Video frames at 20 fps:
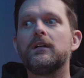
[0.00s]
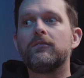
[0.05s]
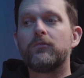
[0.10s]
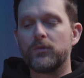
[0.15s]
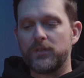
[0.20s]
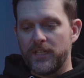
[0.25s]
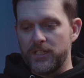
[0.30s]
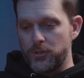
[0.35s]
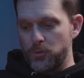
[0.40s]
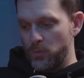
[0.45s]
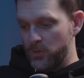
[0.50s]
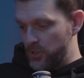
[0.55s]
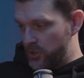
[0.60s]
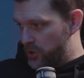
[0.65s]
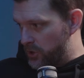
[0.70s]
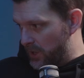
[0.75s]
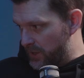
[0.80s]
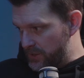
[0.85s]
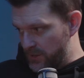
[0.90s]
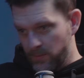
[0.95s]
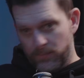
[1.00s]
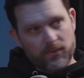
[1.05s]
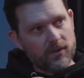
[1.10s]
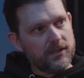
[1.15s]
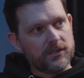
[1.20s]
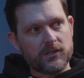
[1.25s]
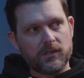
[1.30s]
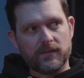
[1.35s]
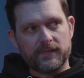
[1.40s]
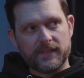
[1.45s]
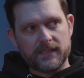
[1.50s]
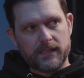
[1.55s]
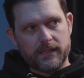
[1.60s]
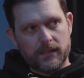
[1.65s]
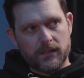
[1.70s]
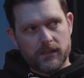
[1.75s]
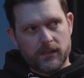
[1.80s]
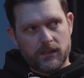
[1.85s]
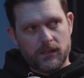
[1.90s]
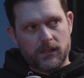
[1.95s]
if this was just a print service
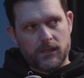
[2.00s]
here,